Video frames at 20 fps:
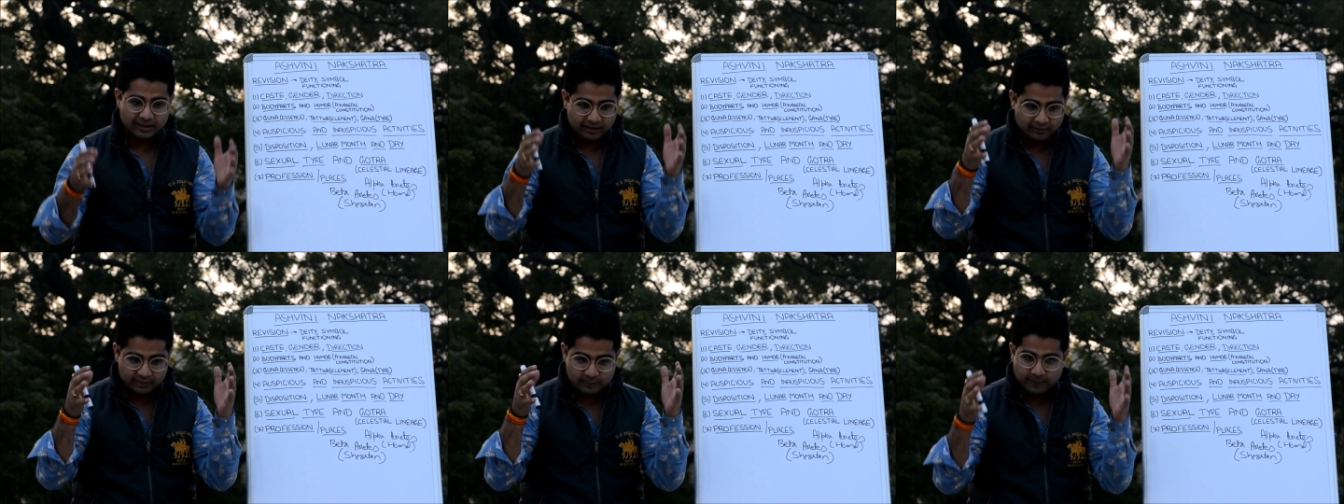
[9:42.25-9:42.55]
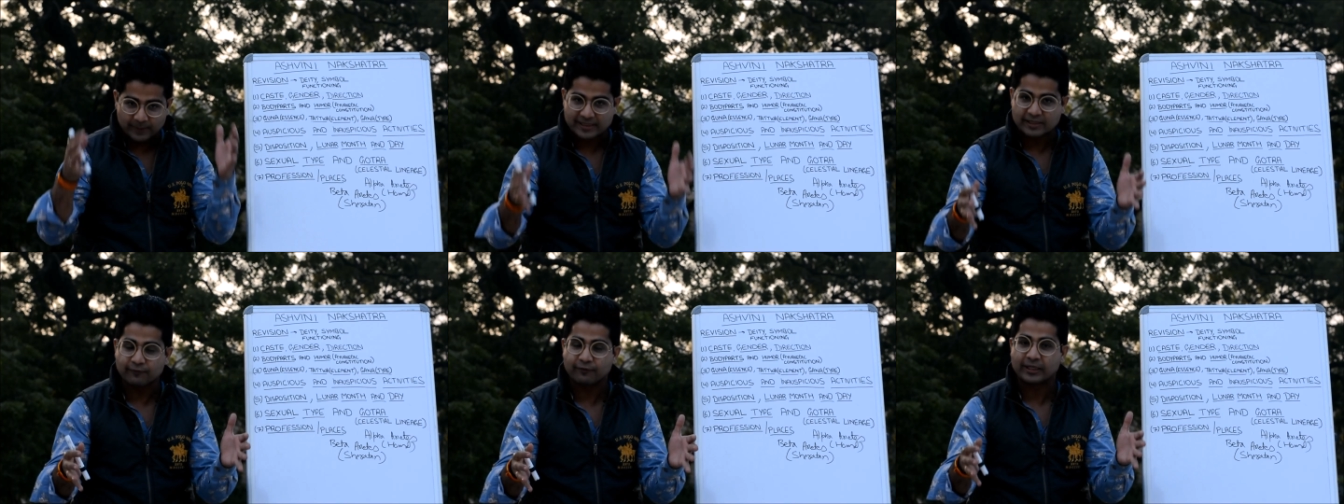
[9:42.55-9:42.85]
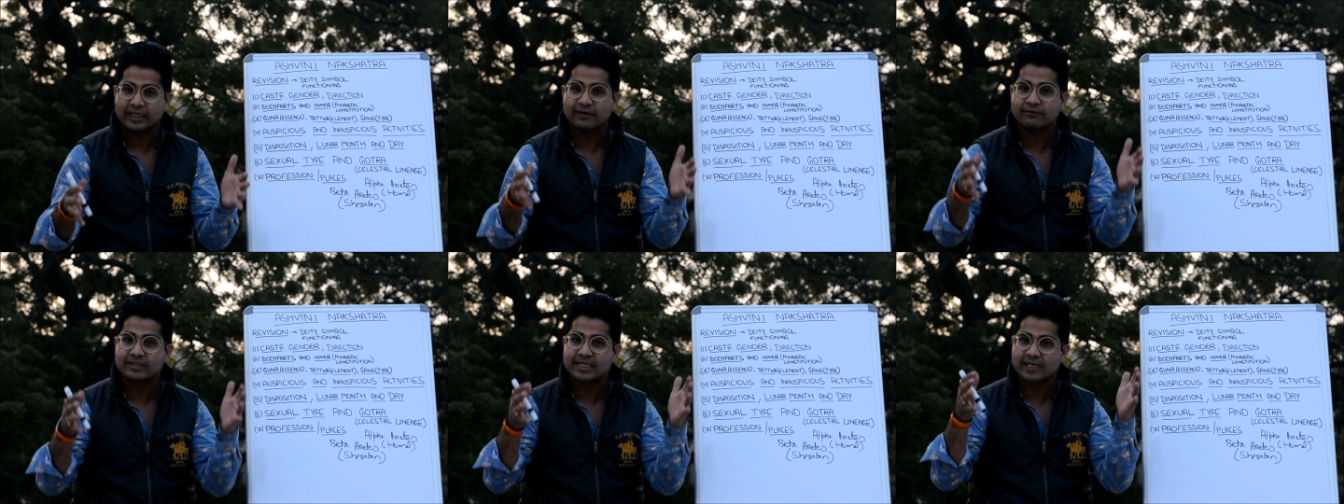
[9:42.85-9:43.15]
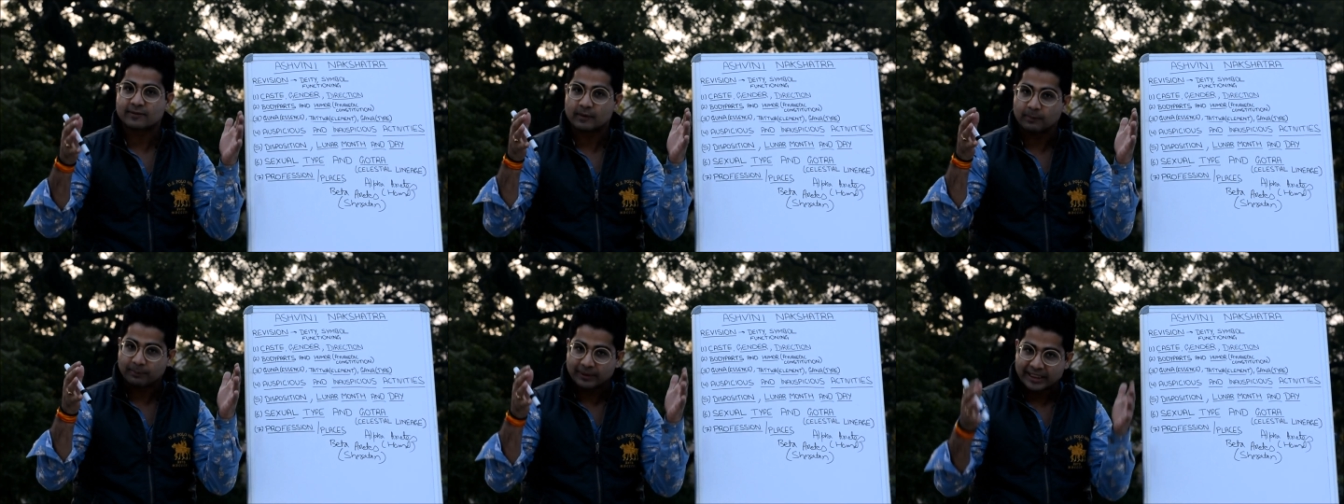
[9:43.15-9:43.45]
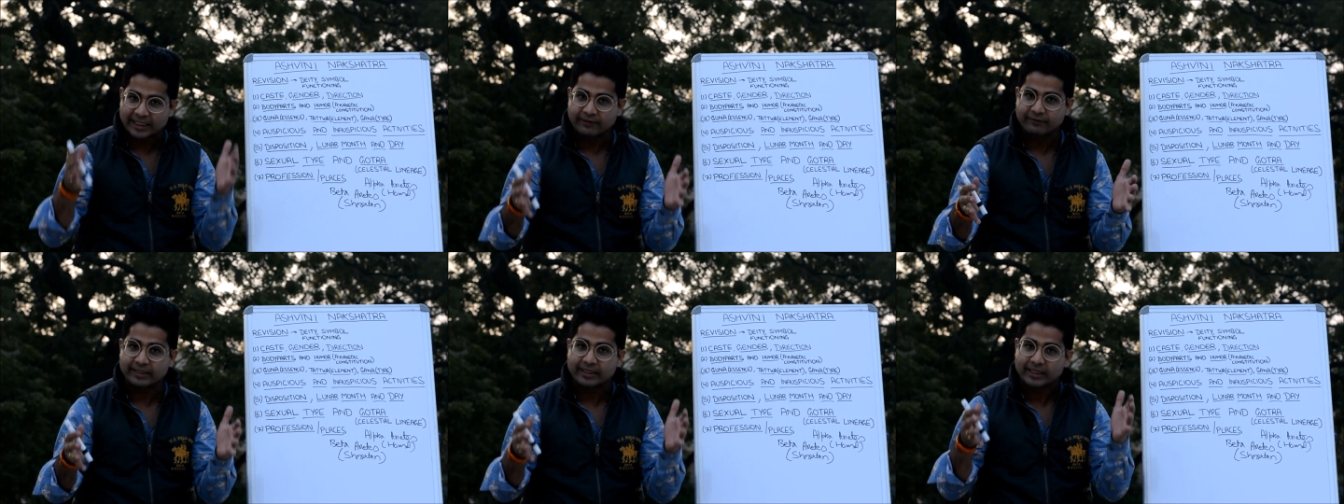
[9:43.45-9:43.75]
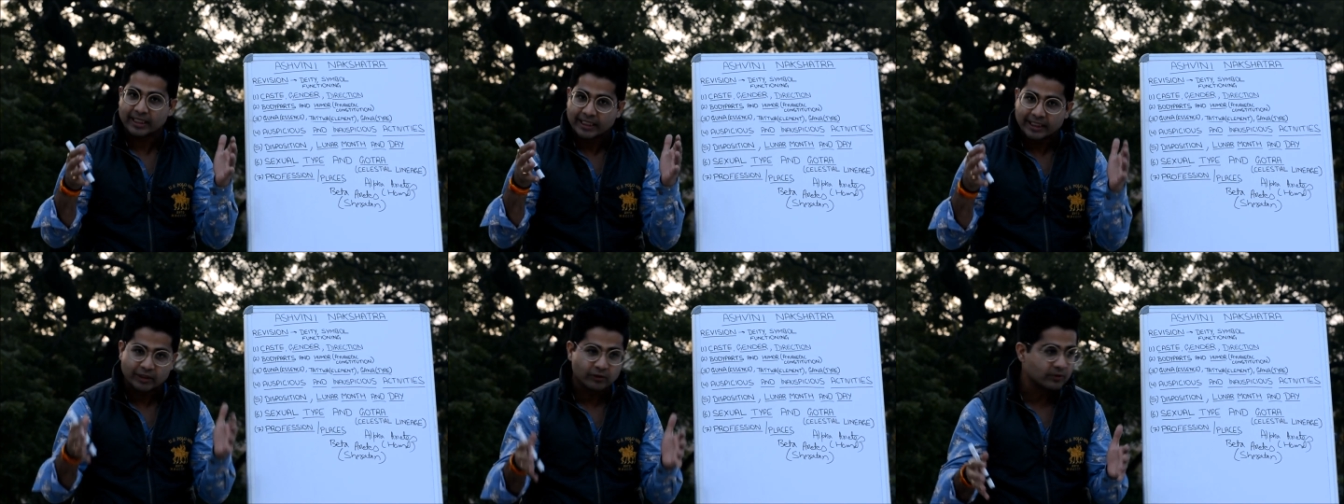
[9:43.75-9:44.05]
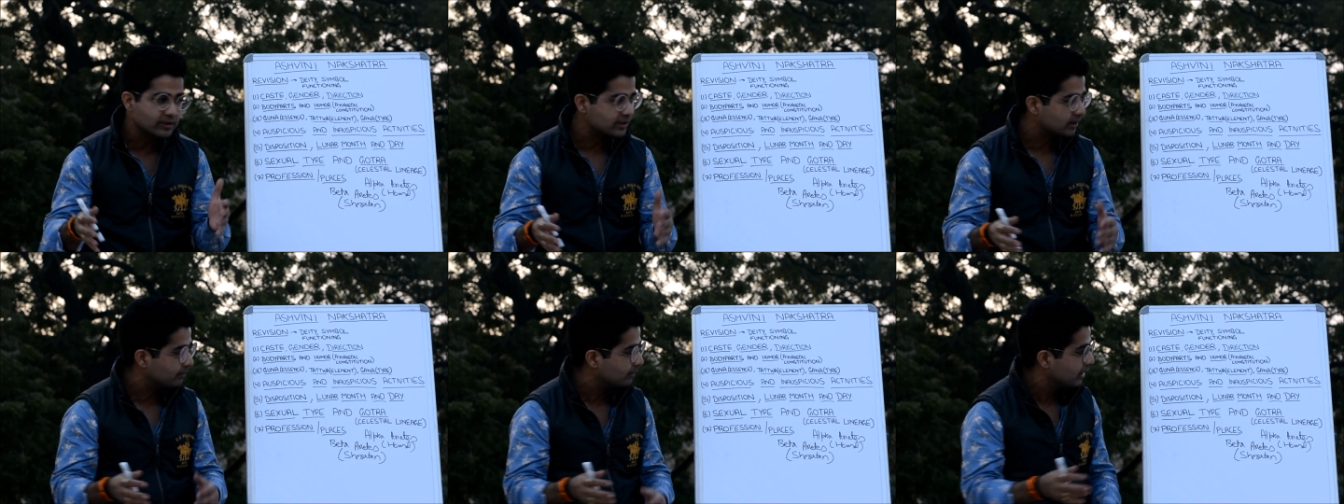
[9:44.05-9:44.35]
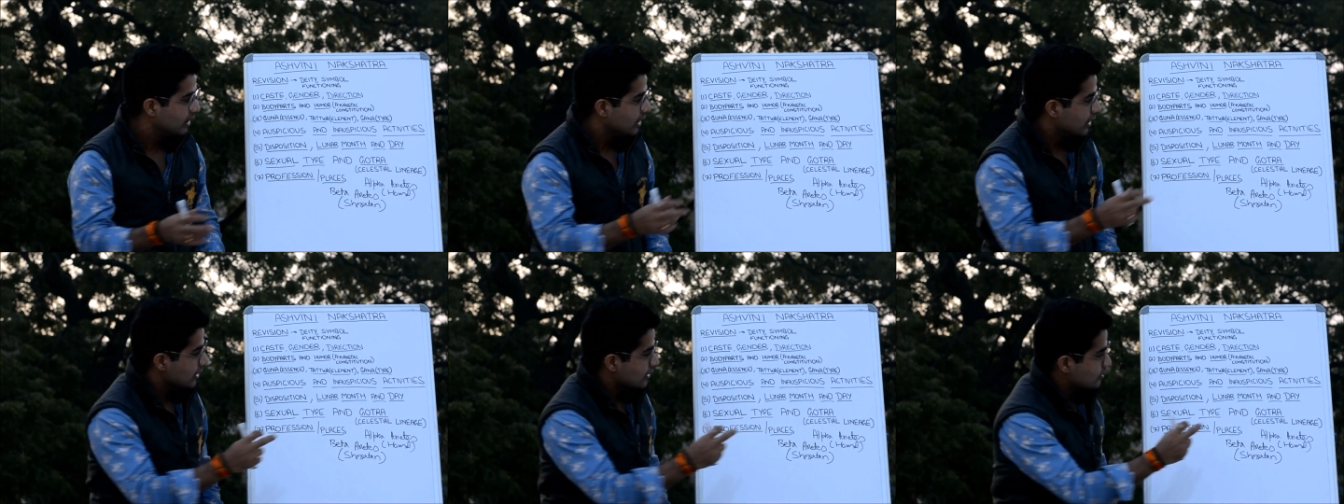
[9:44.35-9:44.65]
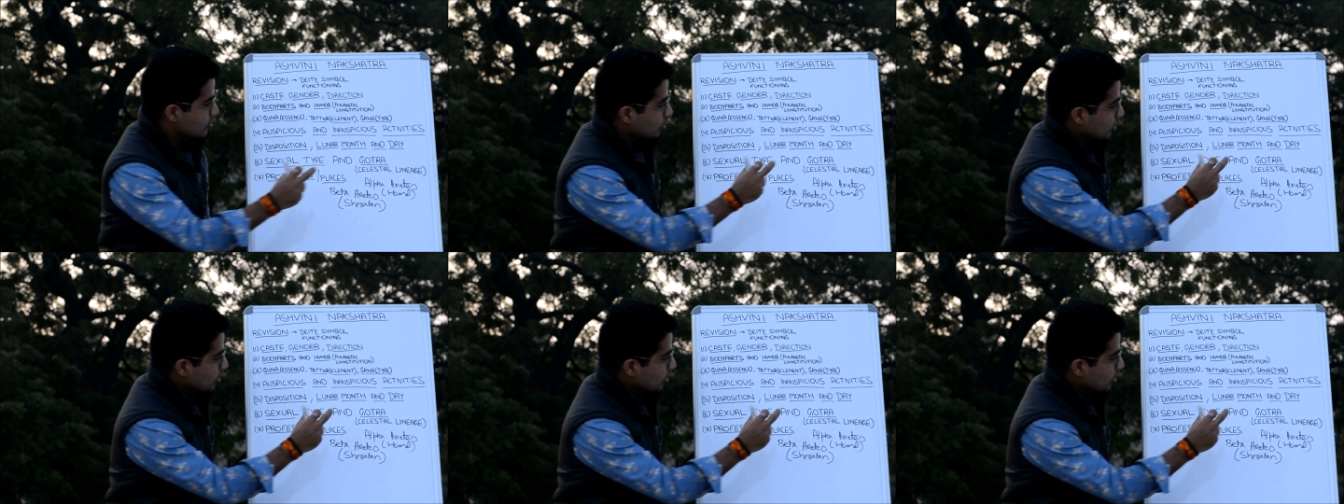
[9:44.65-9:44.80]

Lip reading: specifically which has been believed in the Hinduism. So